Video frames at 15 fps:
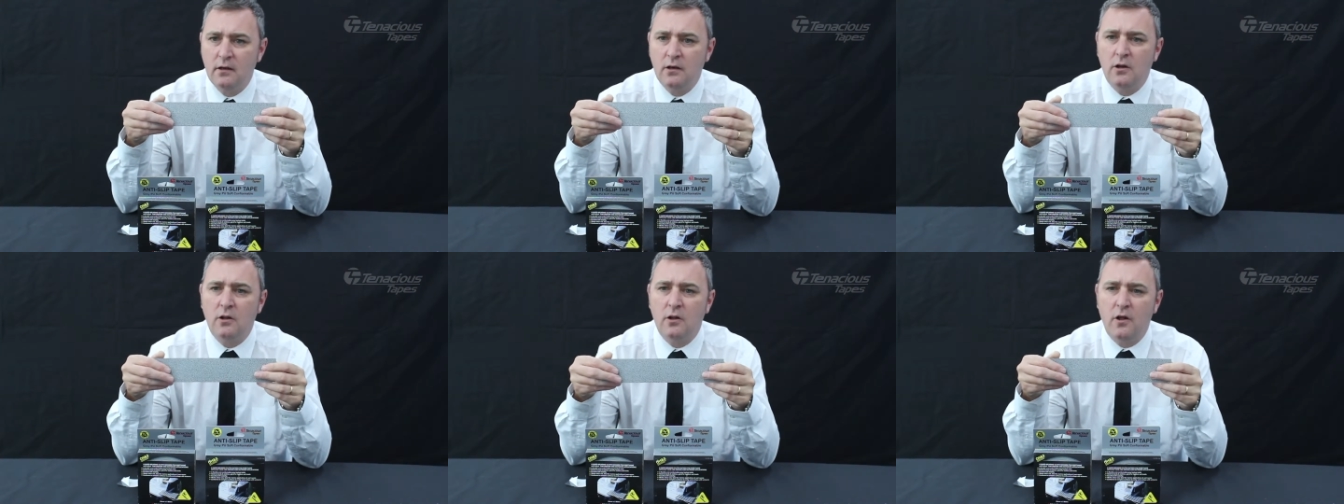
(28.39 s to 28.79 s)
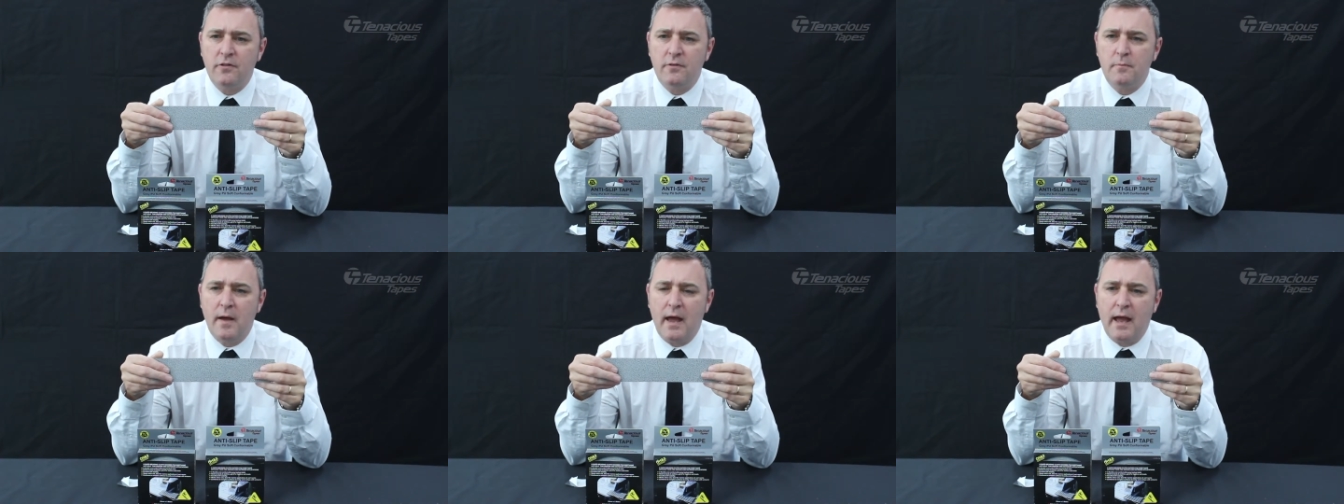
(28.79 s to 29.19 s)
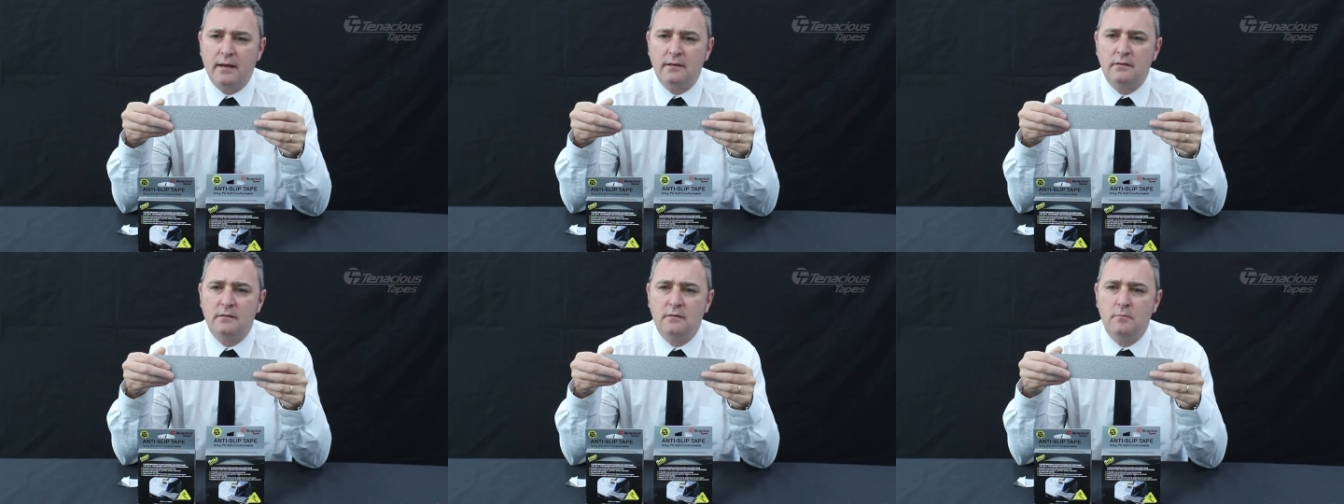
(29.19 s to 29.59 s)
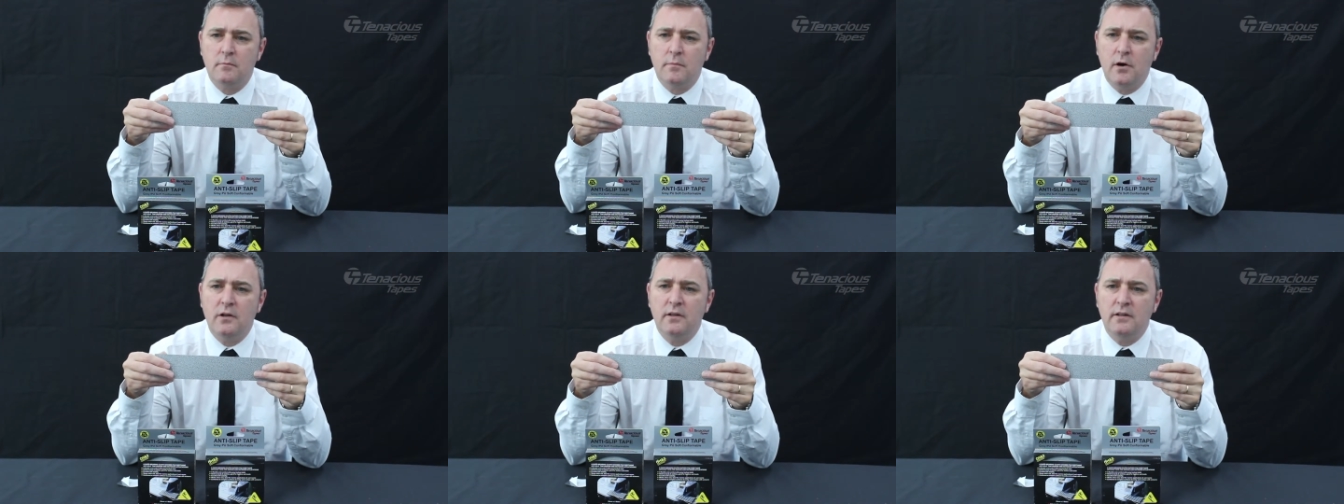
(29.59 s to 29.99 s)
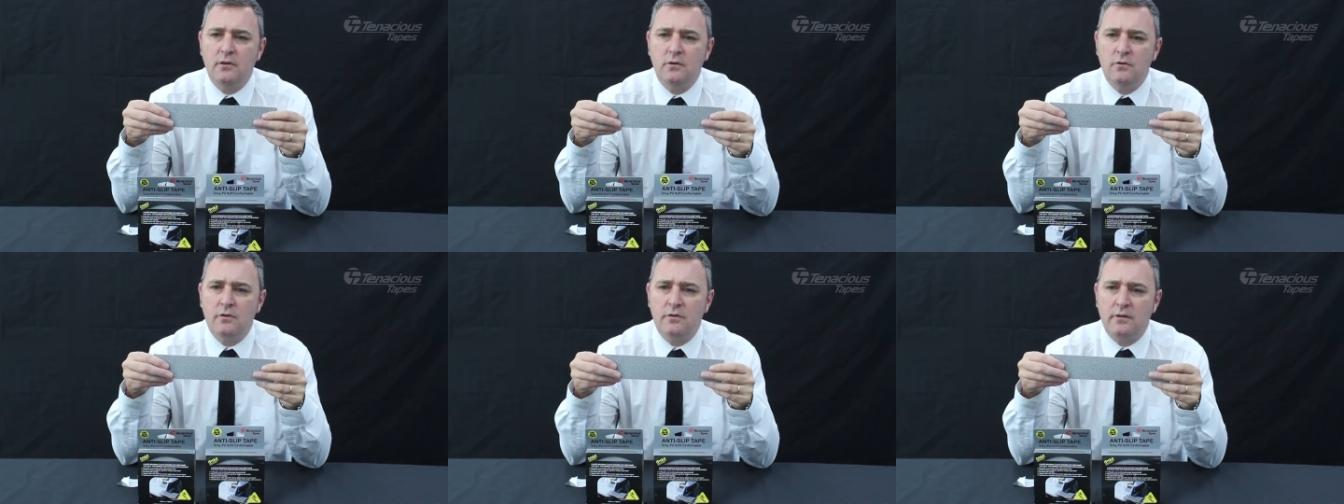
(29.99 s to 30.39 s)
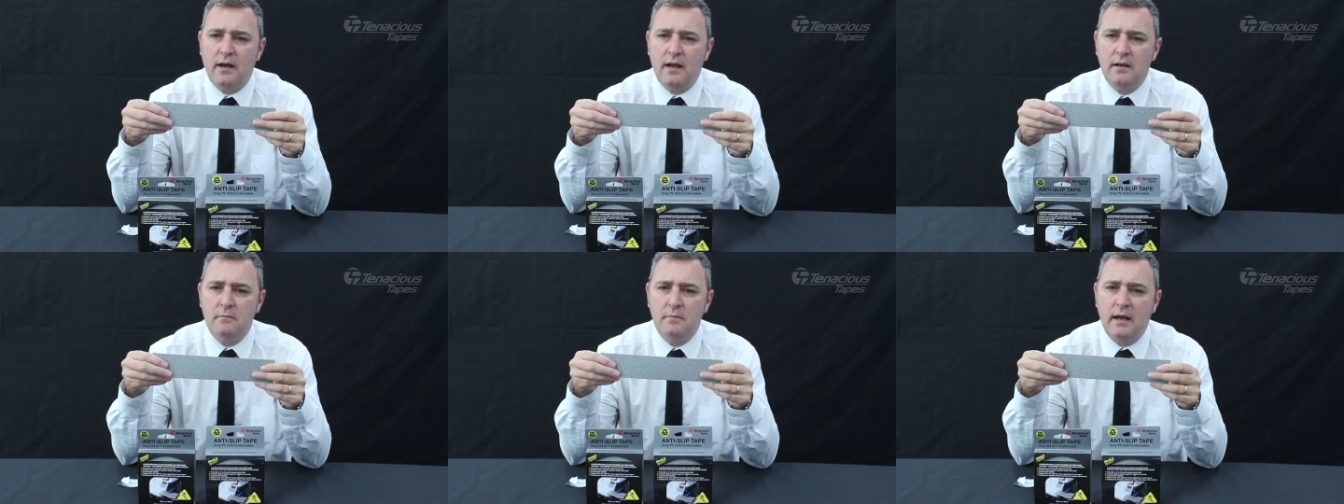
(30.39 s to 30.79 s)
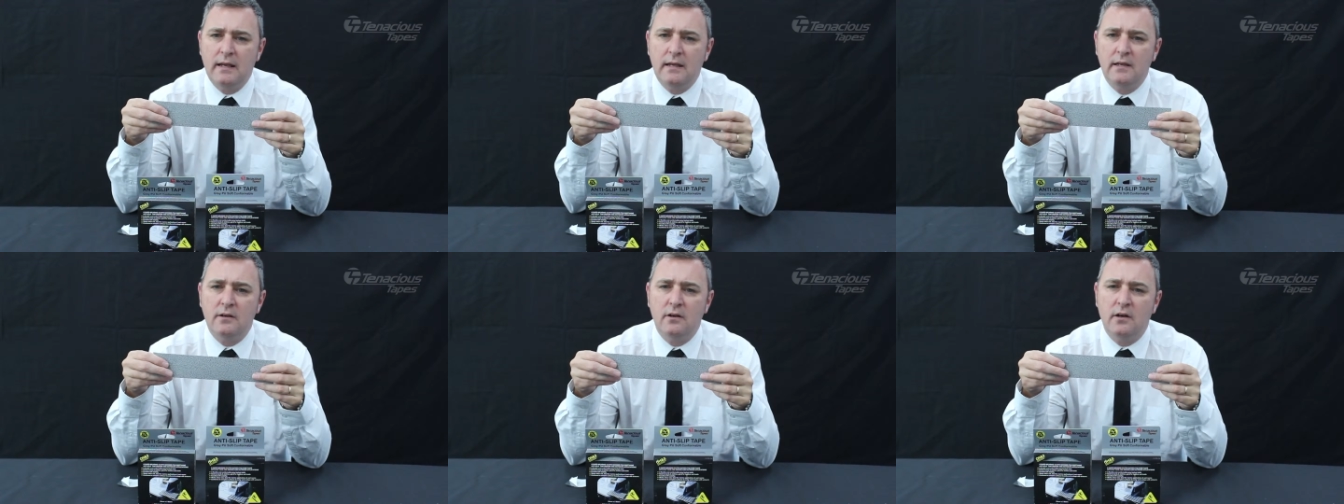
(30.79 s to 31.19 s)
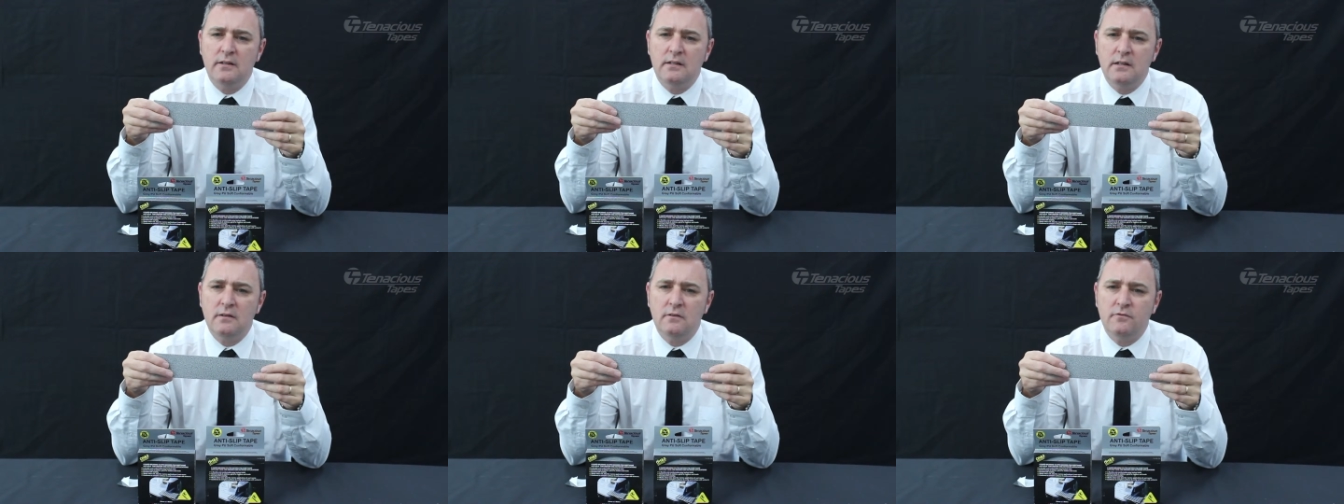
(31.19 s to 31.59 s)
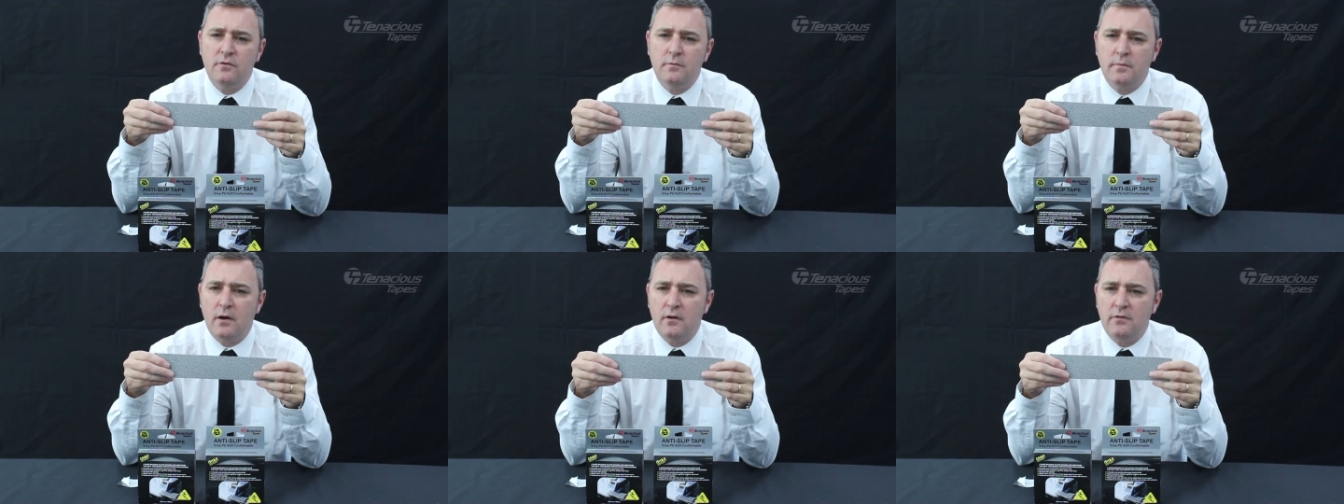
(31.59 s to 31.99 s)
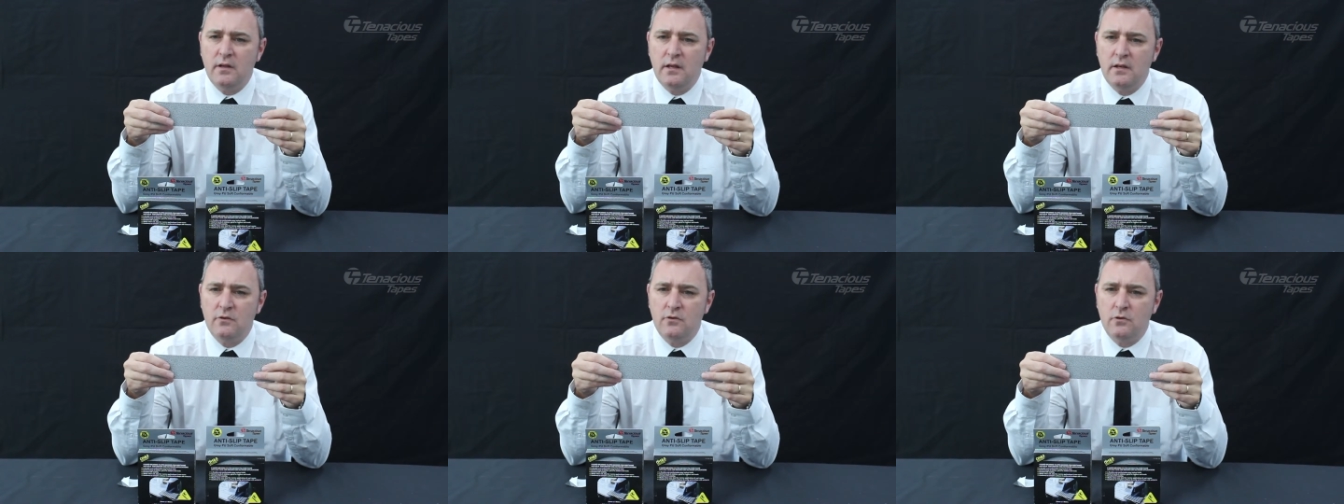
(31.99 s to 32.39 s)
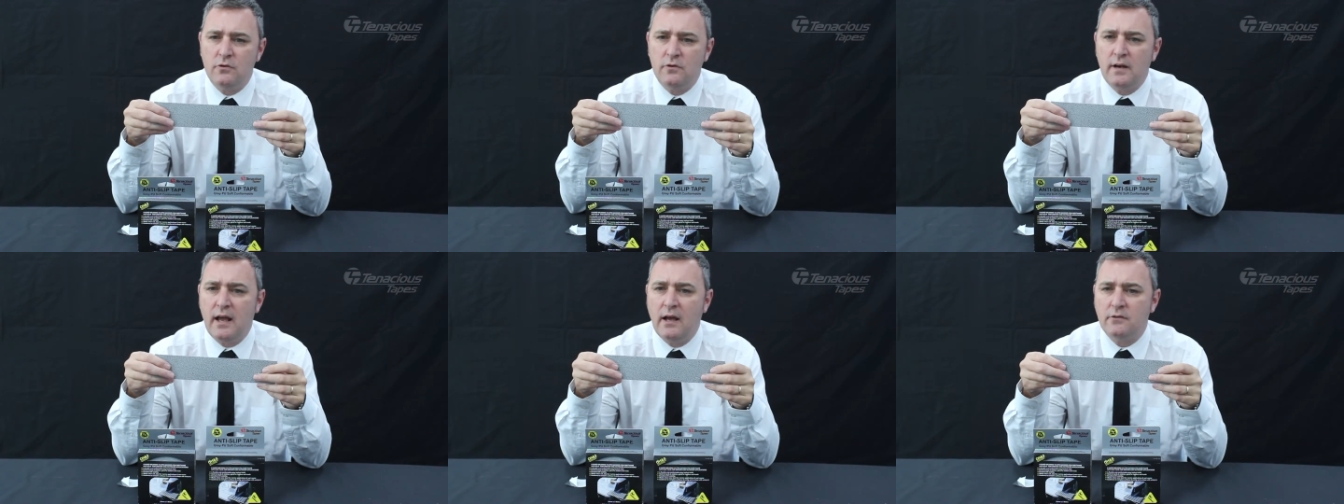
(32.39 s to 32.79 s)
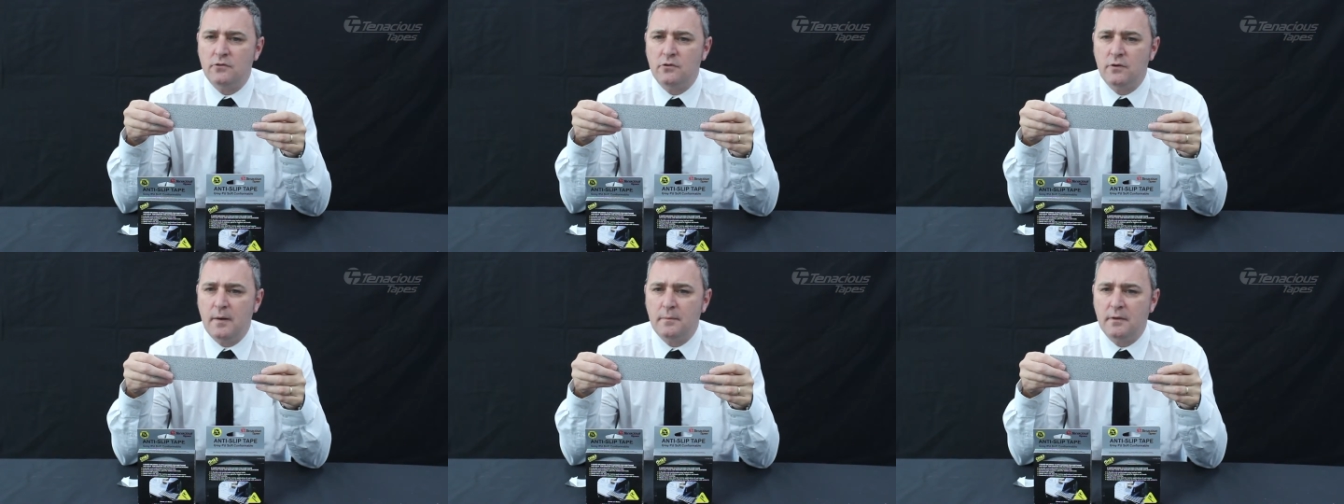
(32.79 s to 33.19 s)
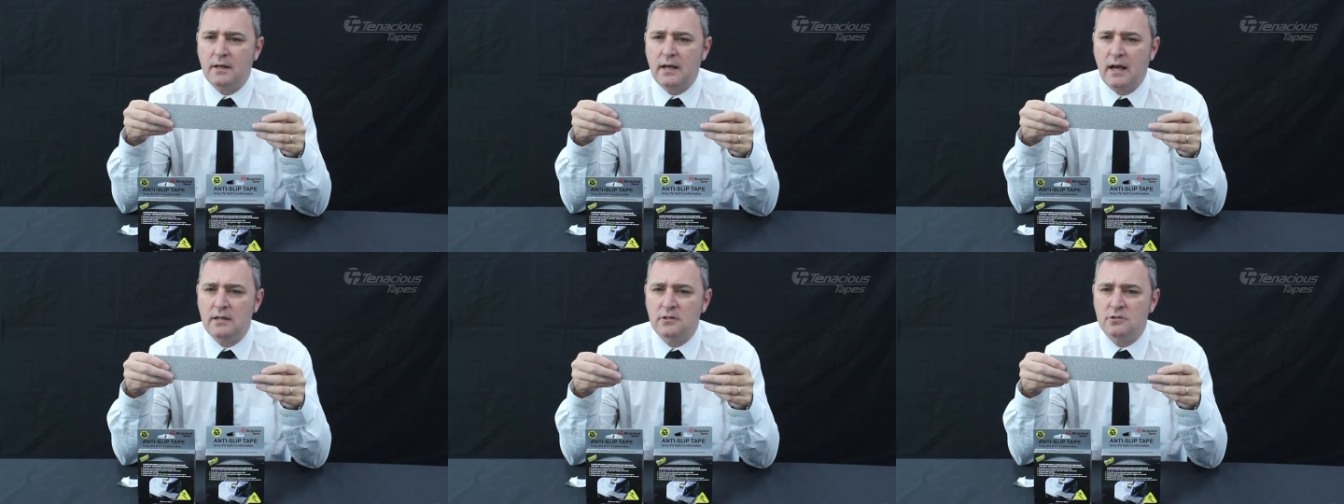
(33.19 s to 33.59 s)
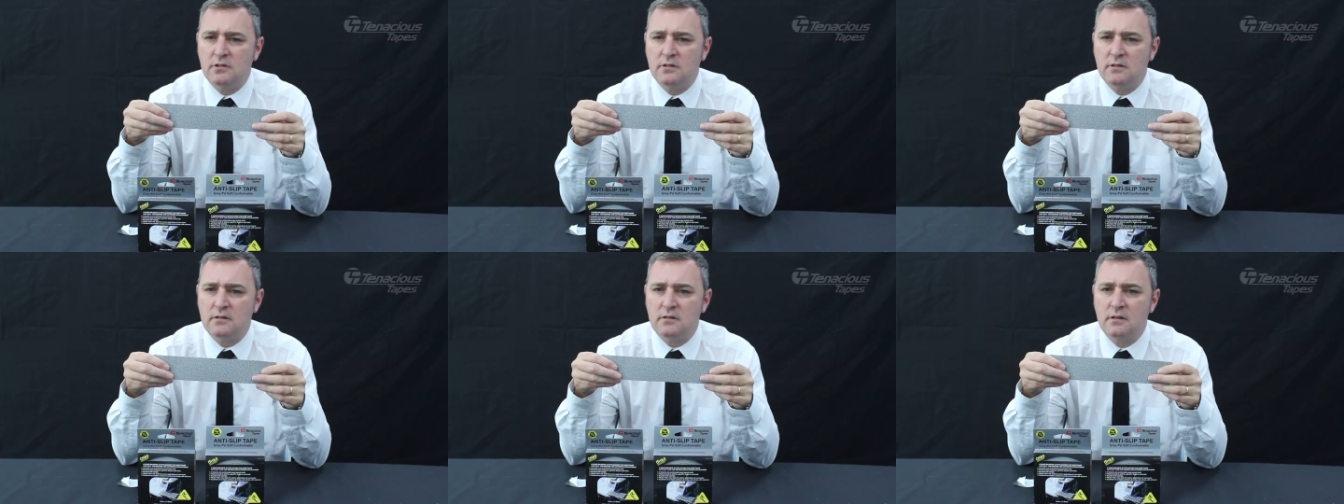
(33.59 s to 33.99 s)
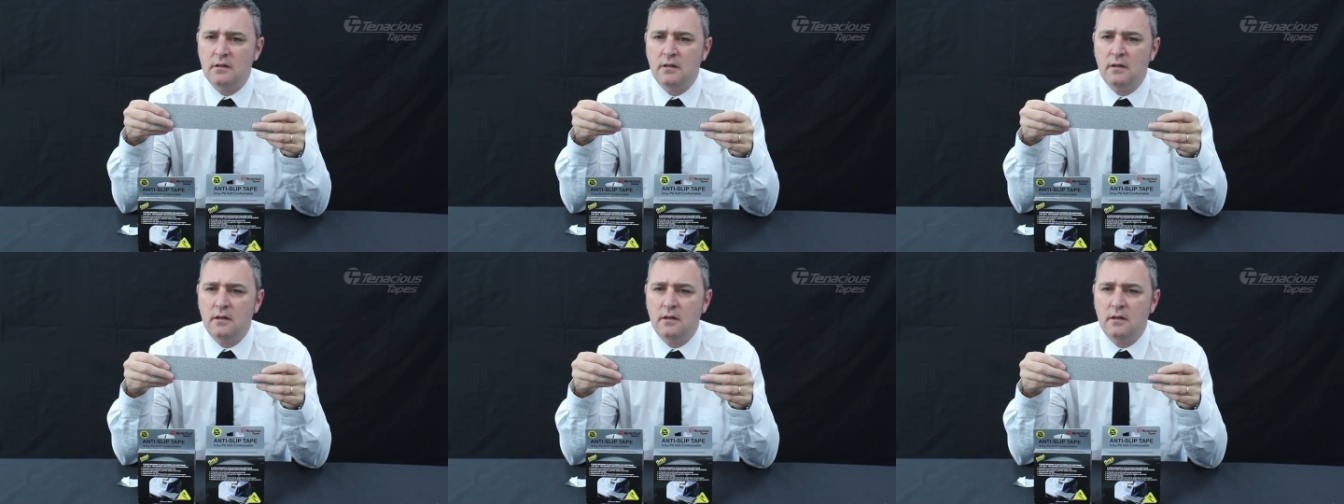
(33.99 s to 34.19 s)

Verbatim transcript: cloth-backed polyurethane making it ideal for both indoor and outdoor applications.